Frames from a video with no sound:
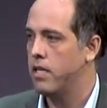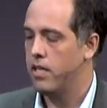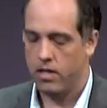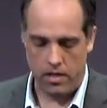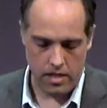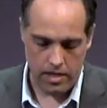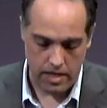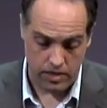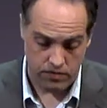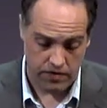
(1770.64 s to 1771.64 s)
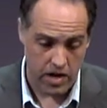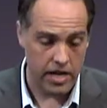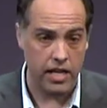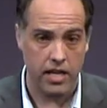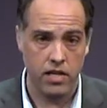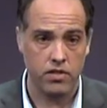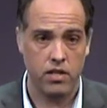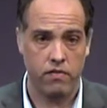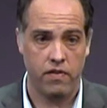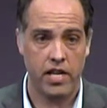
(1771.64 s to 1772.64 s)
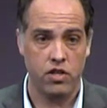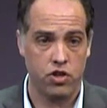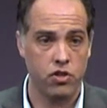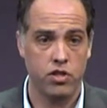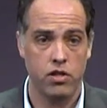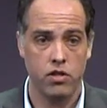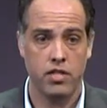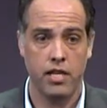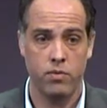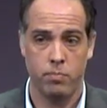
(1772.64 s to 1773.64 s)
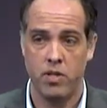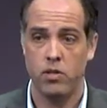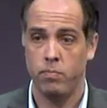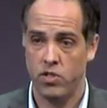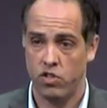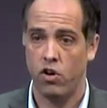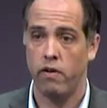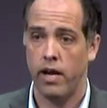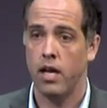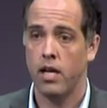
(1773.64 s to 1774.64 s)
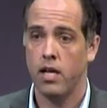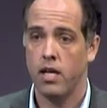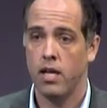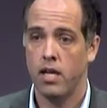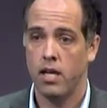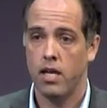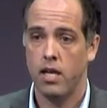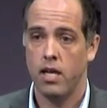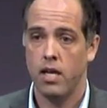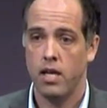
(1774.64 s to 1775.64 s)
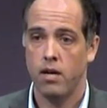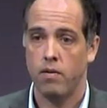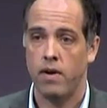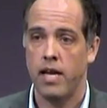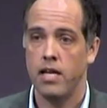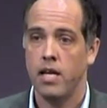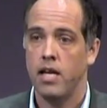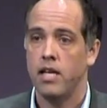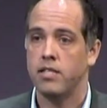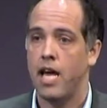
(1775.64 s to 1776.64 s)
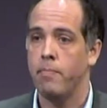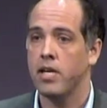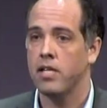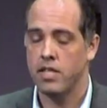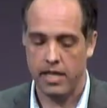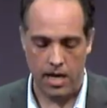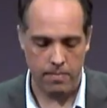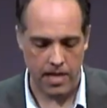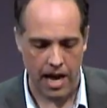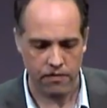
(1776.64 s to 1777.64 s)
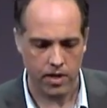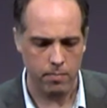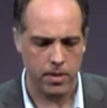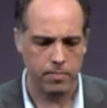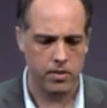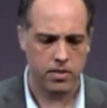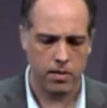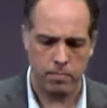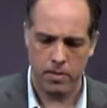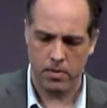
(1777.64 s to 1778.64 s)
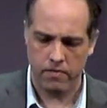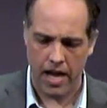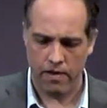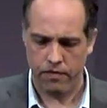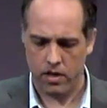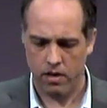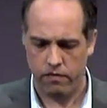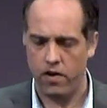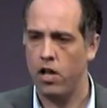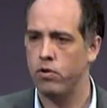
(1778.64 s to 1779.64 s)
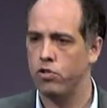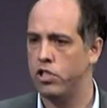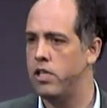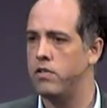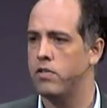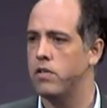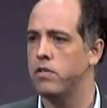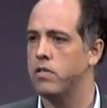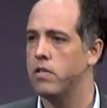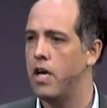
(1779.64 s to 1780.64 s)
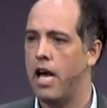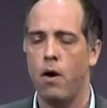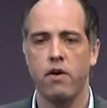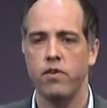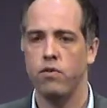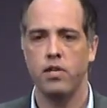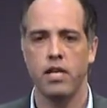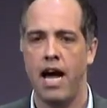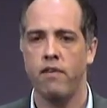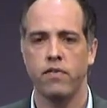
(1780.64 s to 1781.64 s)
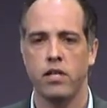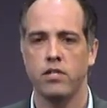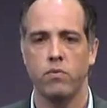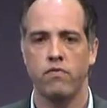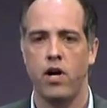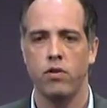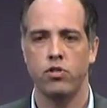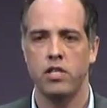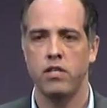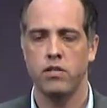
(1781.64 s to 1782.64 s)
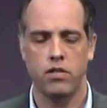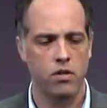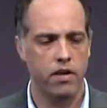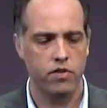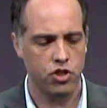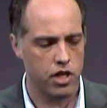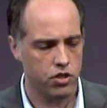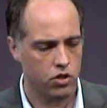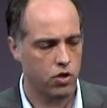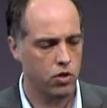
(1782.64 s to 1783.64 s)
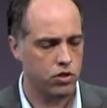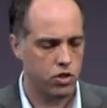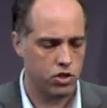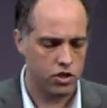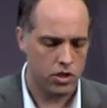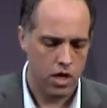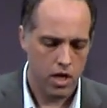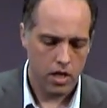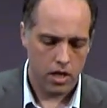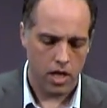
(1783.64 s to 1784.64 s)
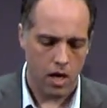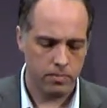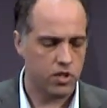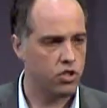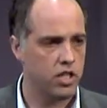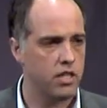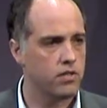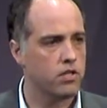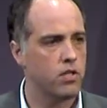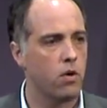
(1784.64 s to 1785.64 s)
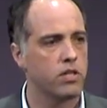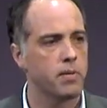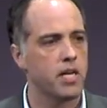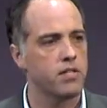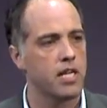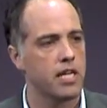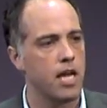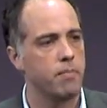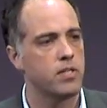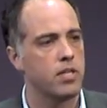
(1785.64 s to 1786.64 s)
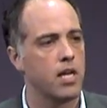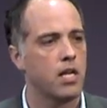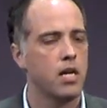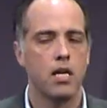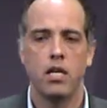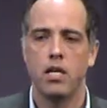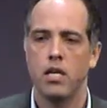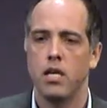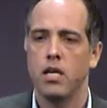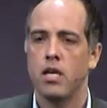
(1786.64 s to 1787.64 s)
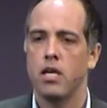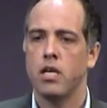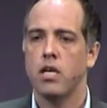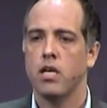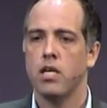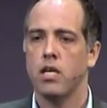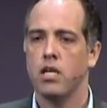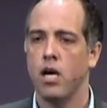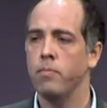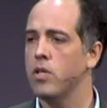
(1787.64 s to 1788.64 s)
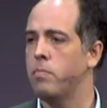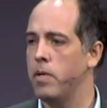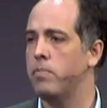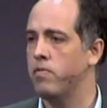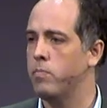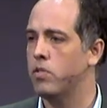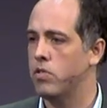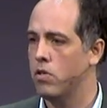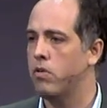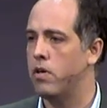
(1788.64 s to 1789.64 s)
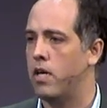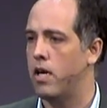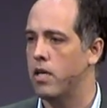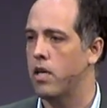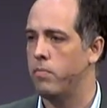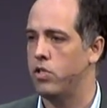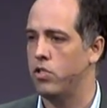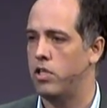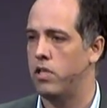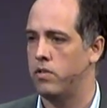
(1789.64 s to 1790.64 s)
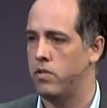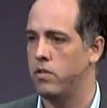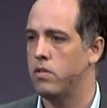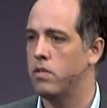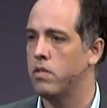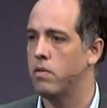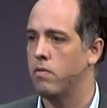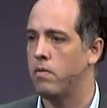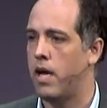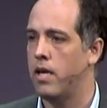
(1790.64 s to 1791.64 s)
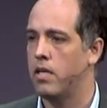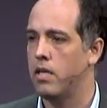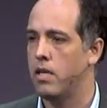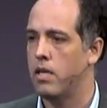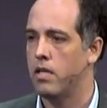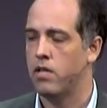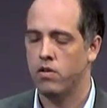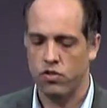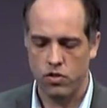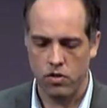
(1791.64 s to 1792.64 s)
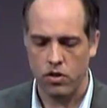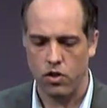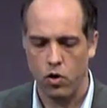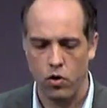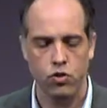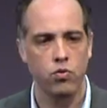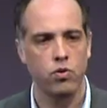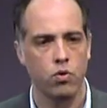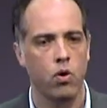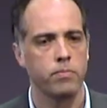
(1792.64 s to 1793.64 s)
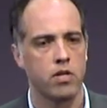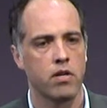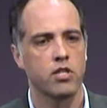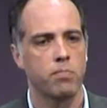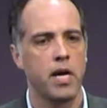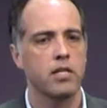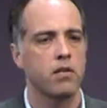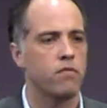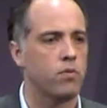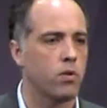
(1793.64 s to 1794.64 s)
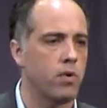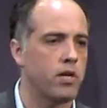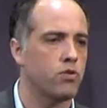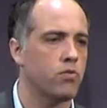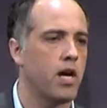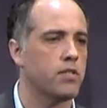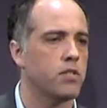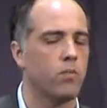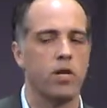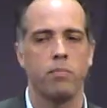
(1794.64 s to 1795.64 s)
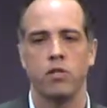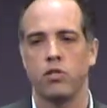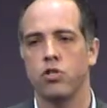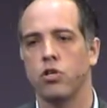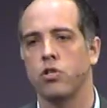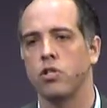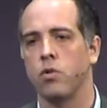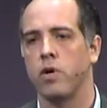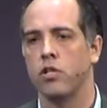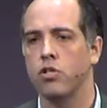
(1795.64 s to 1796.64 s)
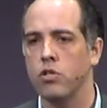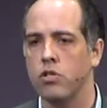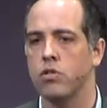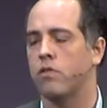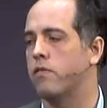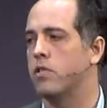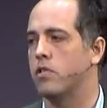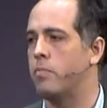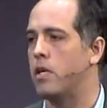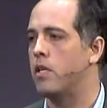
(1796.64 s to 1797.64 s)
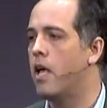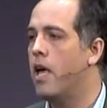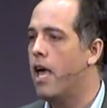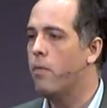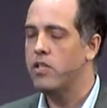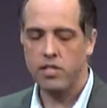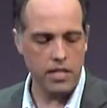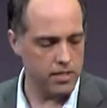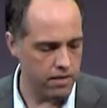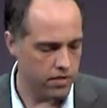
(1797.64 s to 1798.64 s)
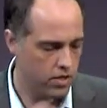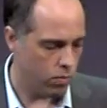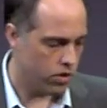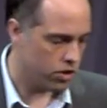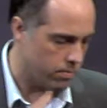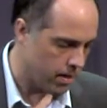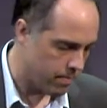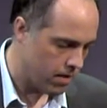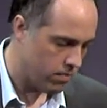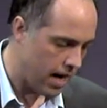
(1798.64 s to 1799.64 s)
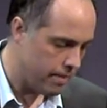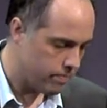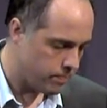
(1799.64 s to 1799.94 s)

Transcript: it's very easy to find a church that looks like it was built in Missouri, right? Is that because they came to the African people and said, people of Africa, follow Jesus, however you think Africans would follow Jesus. You don't have to change your culture, just come to Jesus. No, it's because they came and said, come to the people of Missouri and come to Jesus, right? That there are certain cultural norms that are expected of you in the way you dress, in the way you build a church, in the way a church service is built. And we see this even in the worship up here, right?